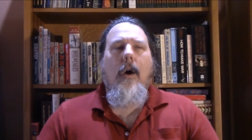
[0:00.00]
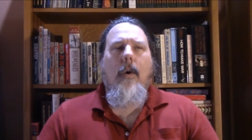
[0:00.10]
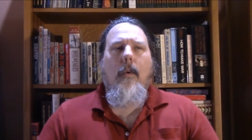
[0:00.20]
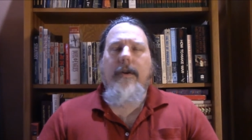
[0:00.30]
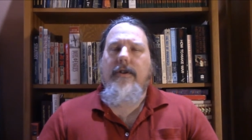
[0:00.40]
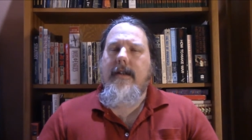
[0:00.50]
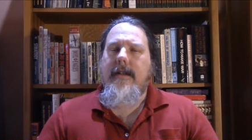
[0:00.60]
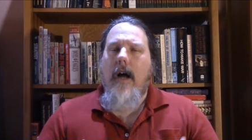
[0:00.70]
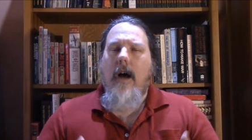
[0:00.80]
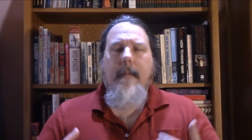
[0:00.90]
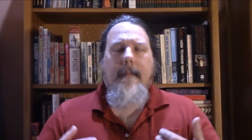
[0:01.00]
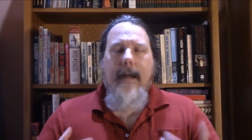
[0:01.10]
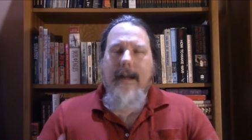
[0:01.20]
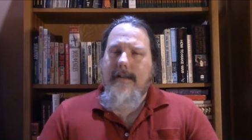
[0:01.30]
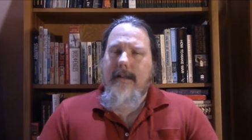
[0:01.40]
which is
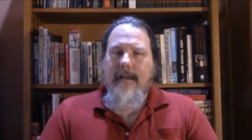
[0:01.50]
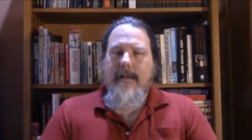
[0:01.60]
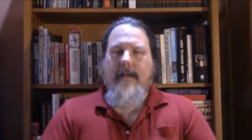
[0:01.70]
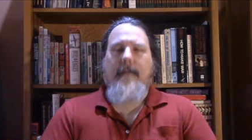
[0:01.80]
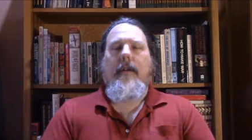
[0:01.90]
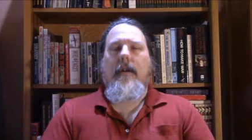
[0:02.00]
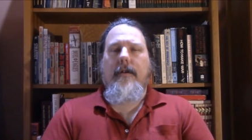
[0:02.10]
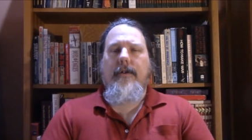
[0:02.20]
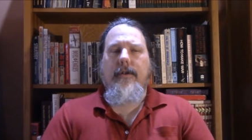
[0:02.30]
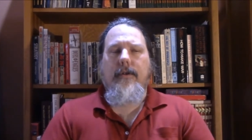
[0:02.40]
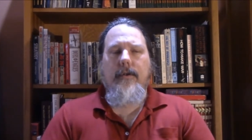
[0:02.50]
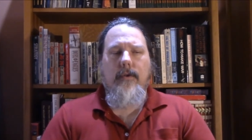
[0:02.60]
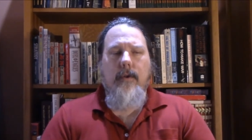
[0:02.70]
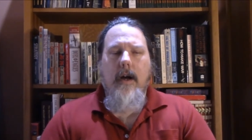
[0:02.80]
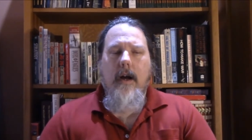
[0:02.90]
amazingly similar
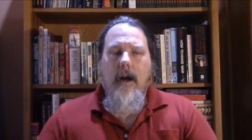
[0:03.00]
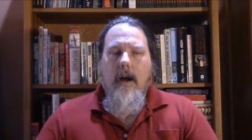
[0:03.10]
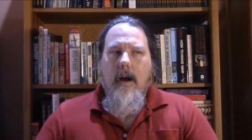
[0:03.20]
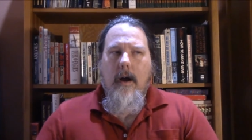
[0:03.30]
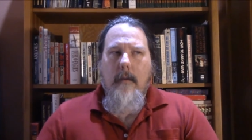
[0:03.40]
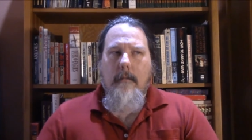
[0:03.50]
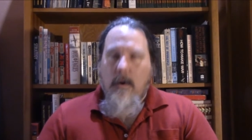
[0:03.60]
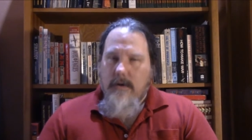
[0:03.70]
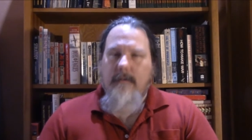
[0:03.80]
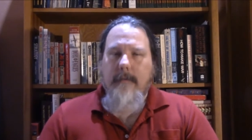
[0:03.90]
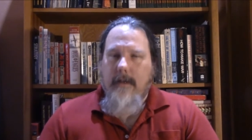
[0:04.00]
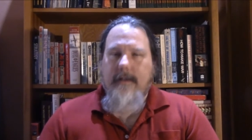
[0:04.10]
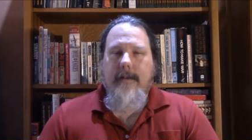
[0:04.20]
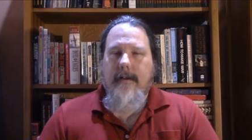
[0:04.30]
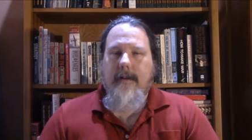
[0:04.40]
to most of
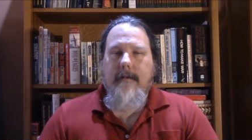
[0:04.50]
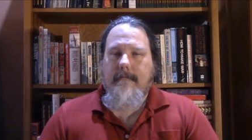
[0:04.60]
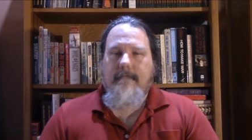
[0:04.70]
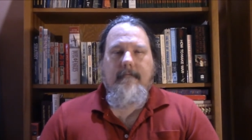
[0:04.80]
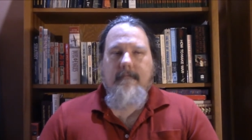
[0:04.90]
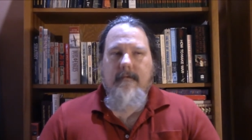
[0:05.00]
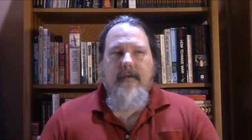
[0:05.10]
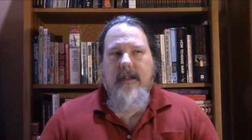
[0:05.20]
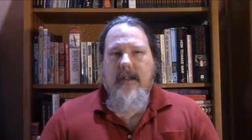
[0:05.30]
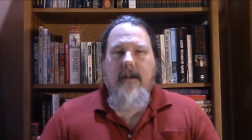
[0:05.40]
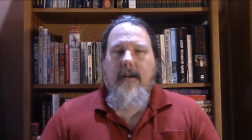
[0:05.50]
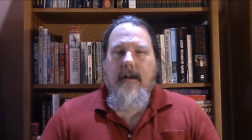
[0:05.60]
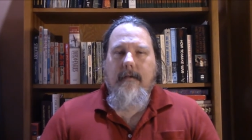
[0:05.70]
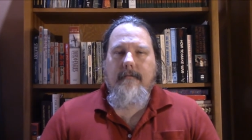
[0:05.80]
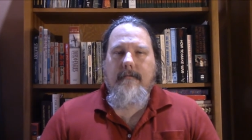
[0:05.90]
military theory,
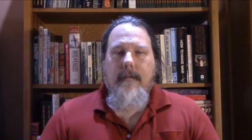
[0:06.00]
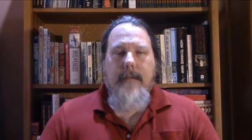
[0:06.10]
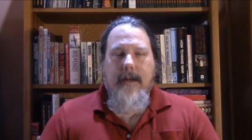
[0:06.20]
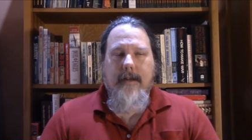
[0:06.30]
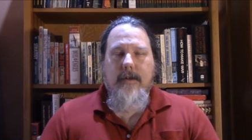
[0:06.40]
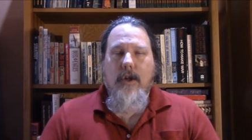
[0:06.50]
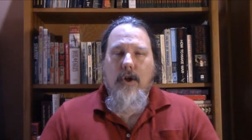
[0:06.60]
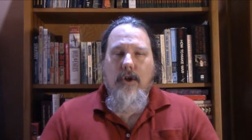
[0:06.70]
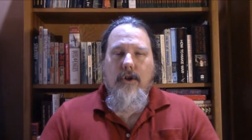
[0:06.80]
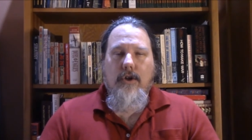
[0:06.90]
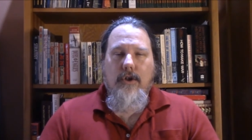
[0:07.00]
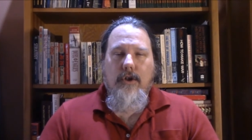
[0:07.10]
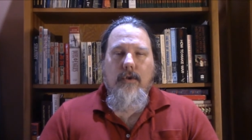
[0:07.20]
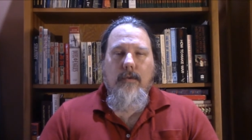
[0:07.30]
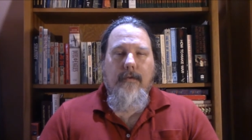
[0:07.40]
because
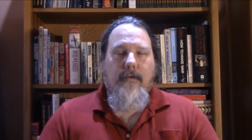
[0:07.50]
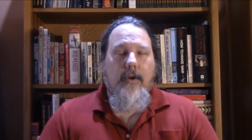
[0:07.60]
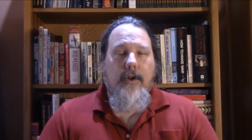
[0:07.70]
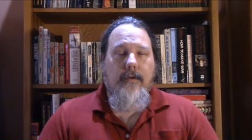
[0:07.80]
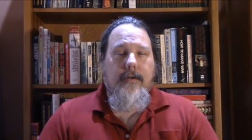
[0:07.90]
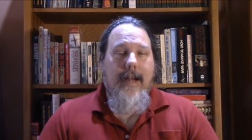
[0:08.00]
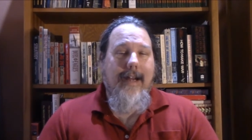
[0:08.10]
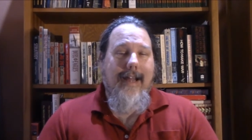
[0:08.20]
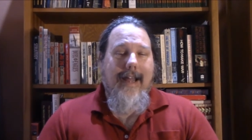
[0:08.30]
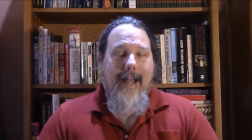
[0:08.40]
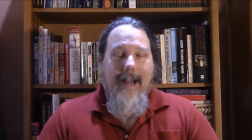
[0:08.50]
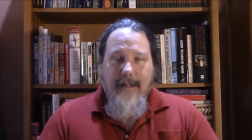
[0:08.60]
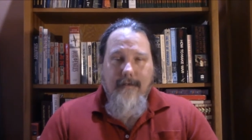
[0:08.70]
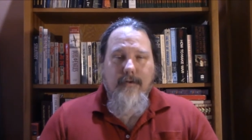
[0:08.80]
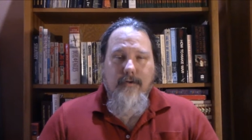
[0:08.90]
you, before you take any
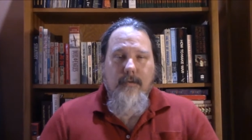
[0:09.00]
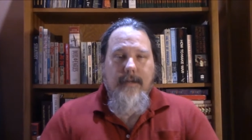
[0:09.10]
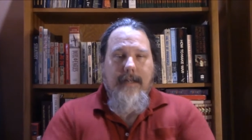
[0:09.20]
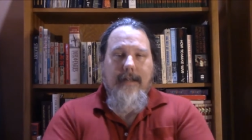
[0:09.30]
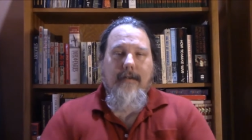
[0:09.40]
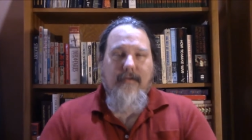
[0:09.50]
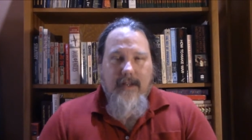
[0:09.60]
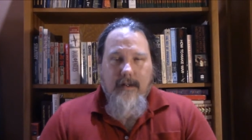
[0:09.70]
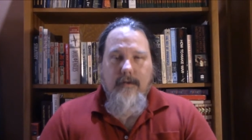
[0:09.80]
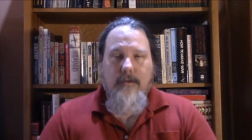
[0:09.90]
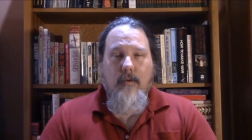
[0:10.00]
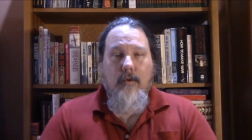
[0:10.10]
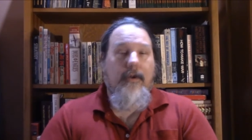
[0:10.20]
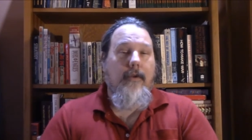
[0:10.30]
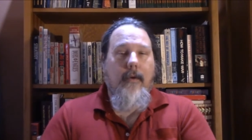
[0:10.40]
of your troops into the field
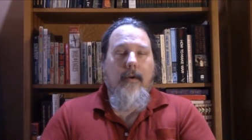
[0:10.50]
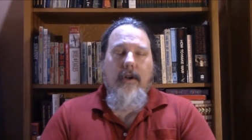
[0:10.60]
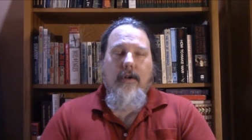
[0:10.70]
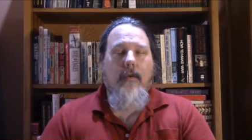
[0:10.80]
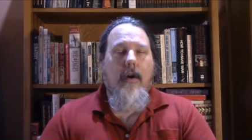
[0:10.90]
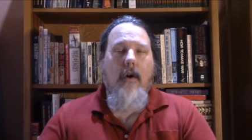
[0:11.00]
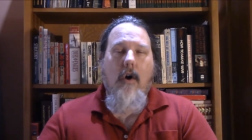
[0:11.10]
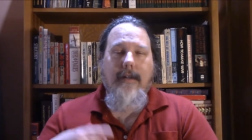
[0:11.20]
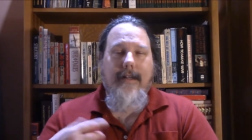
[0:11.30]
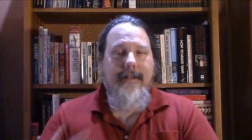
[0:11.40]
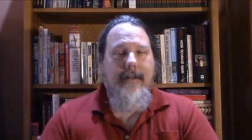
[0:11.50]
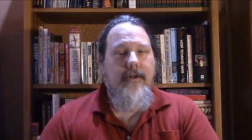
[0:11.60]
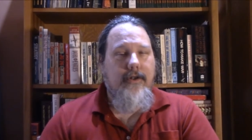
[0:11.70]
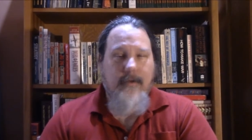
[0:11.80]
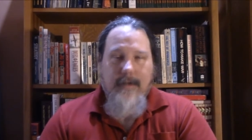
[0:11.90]
toward your opponent, you want all the
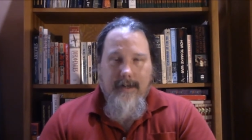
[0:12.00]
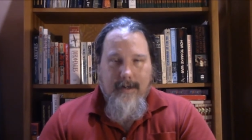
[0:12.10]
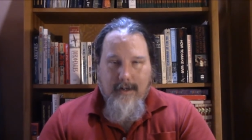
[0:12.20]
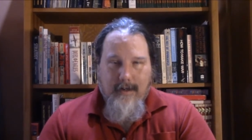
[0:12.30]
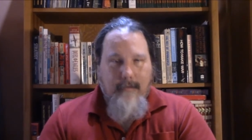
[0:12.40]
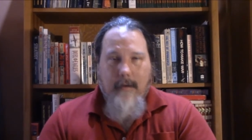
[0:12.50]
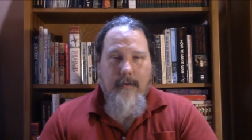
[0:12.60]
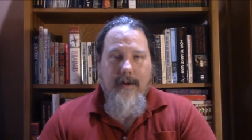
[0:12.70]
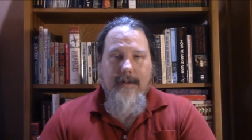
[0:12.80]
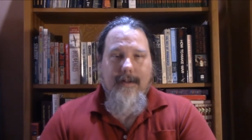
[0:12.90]
intelligence you can come up with